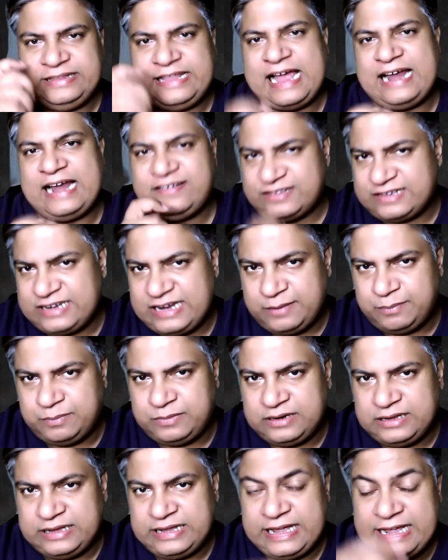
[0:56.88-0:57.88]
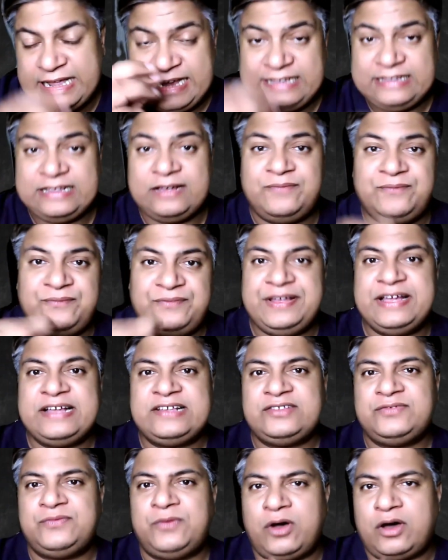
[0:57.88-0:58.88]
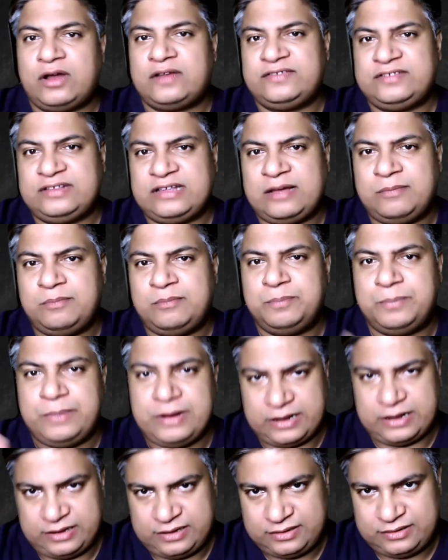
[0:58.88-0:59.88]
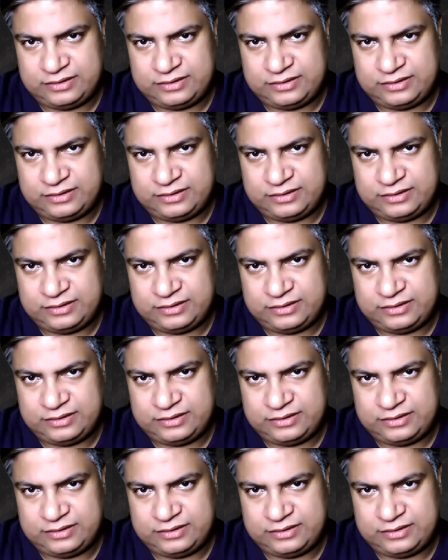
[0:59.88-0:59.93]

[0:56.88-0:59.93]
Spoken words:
That script is a fix for some bug.